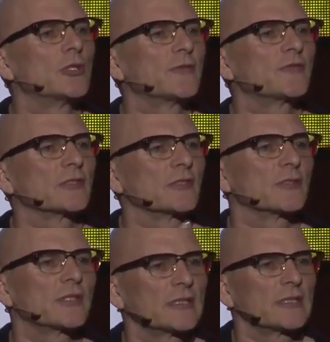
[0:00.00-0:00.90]
of
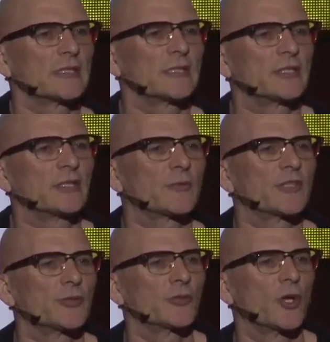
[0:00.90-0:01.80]
knowledge
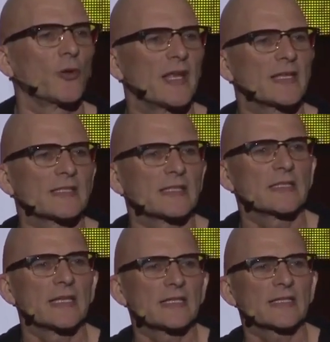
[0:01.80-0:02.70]
where you know less
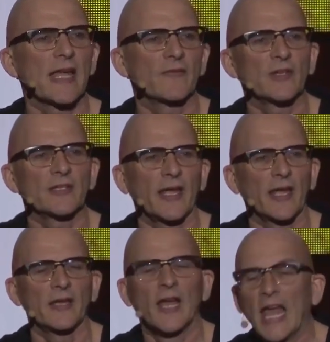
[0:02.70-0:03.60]
and less every
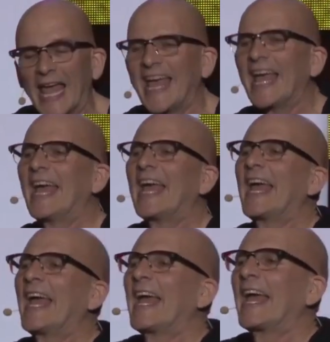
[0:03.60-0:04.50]
day.
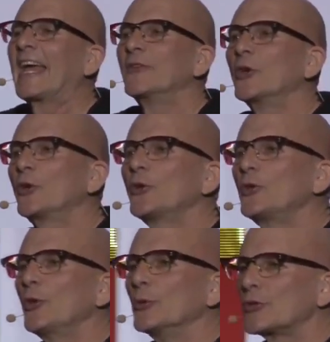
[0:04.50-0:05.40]
The
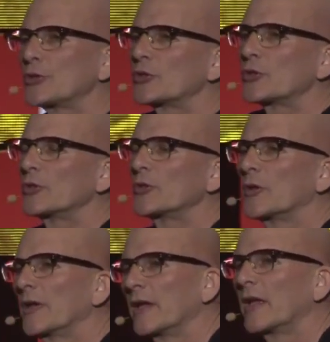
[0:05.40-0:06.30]
good news
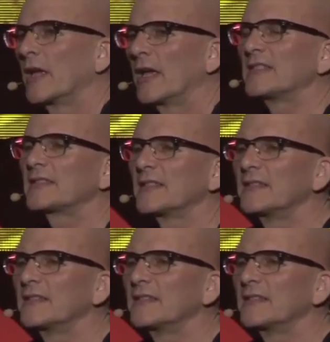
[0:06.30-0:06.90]
is